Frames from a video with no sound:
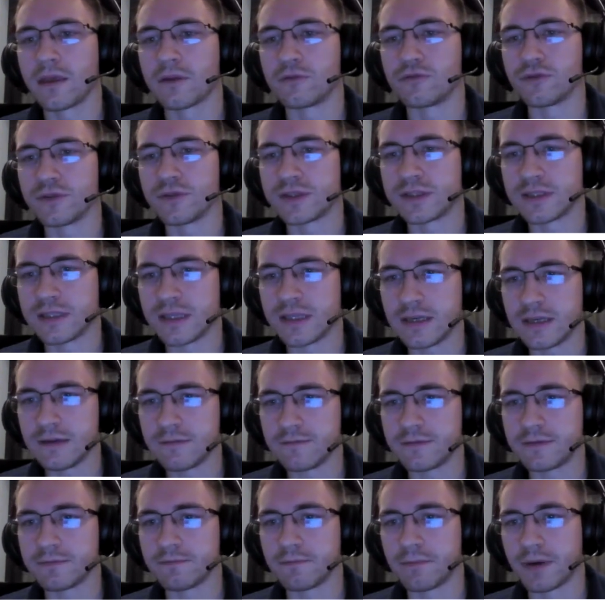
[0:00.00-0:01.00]

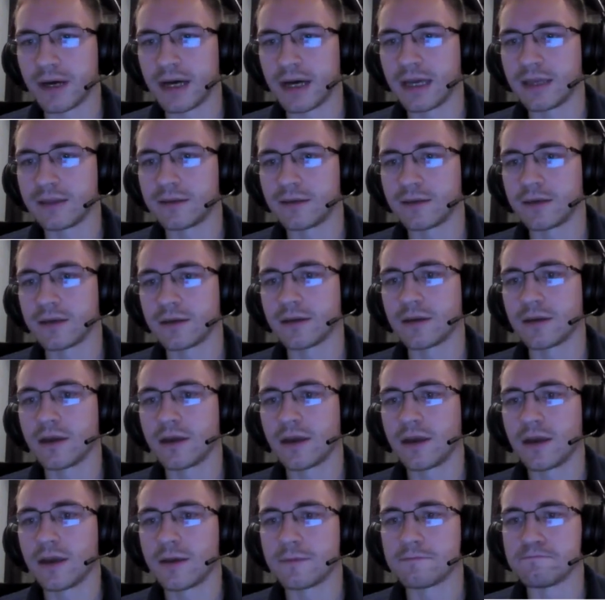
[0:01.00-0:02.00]
received by the
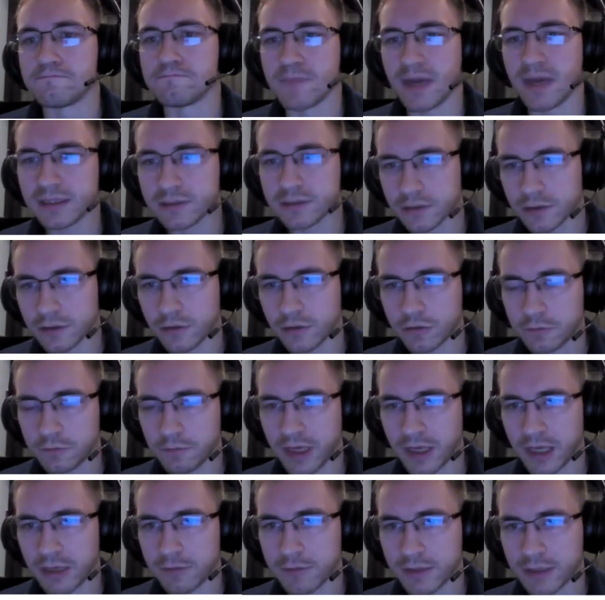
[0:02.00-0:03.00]
masternode
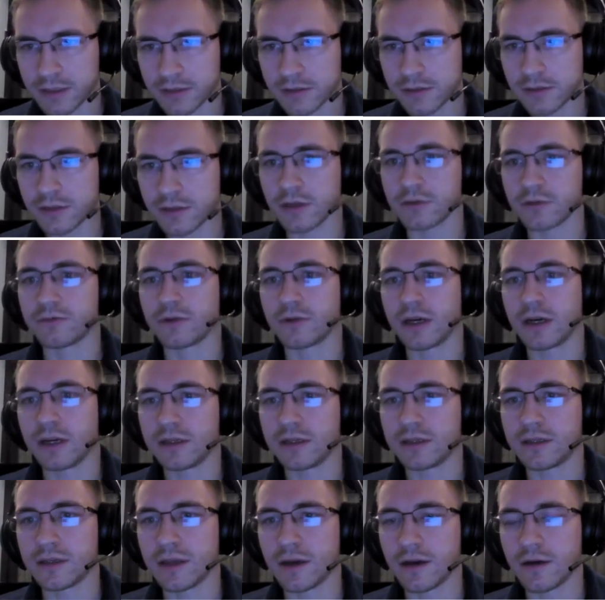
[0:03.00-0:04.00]
payments, and
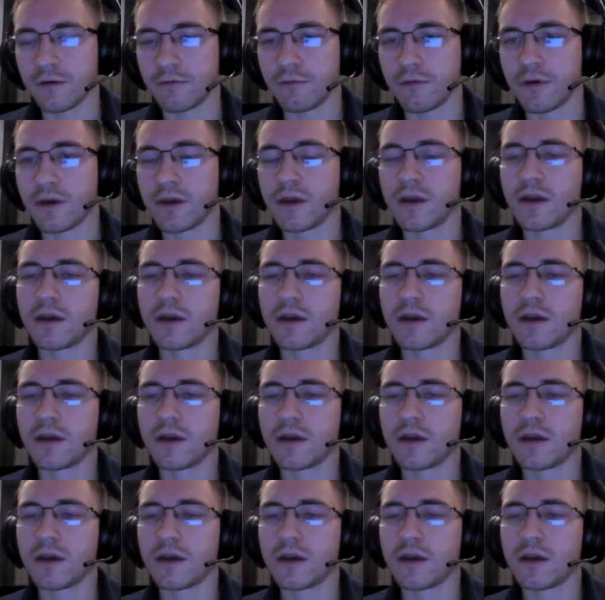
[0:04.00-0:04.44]
right now